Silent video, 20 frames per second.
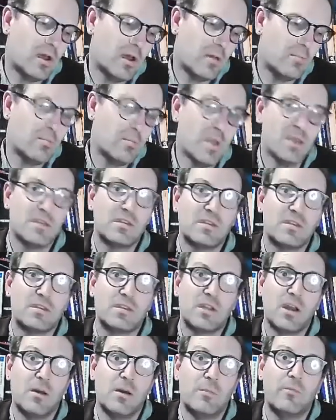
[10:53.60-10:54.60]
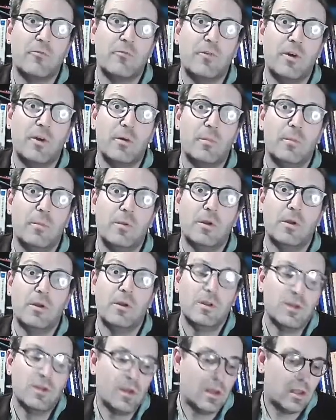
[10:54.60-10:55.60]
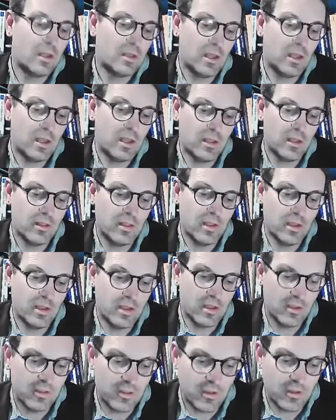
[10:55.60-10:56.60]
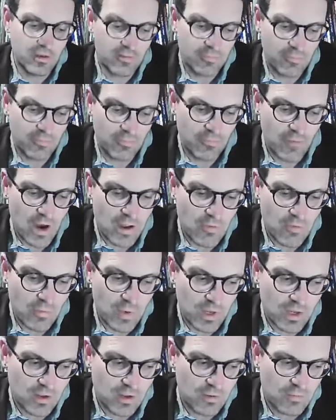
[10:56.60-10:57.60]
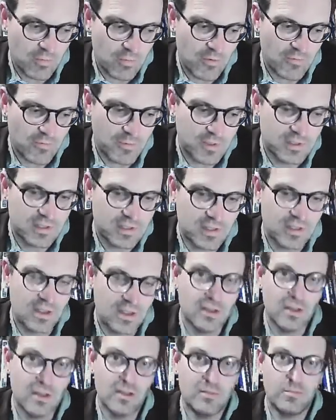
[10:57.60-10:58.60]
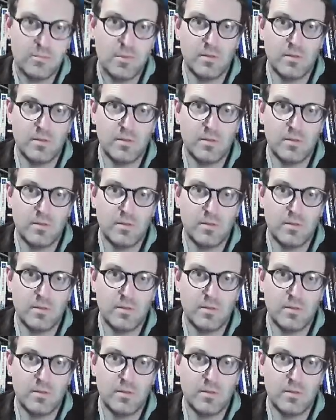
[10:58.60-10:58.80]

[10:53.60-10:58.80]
myths come from the right wing movements, and